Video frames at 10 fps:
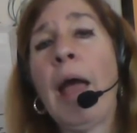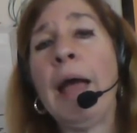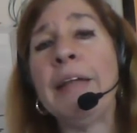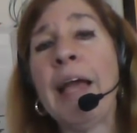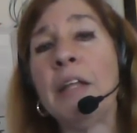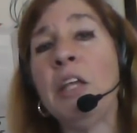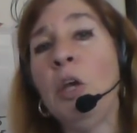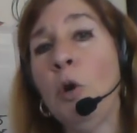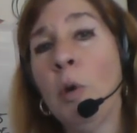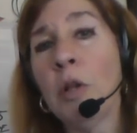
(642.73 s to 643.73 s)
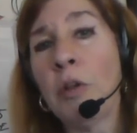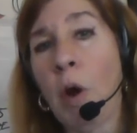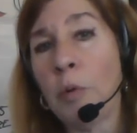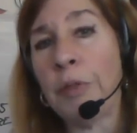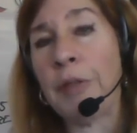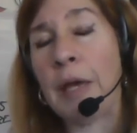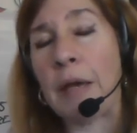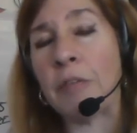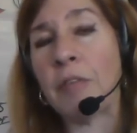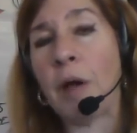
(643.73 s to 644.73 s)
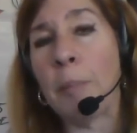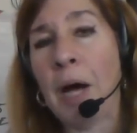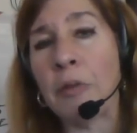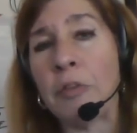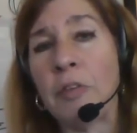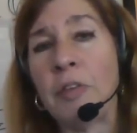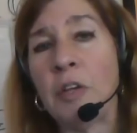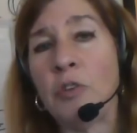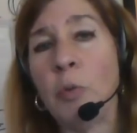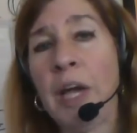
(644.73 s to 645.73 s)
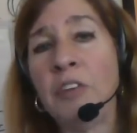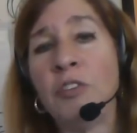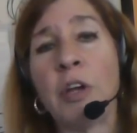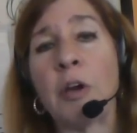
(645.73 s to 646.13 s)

and yet you will know things about the situation.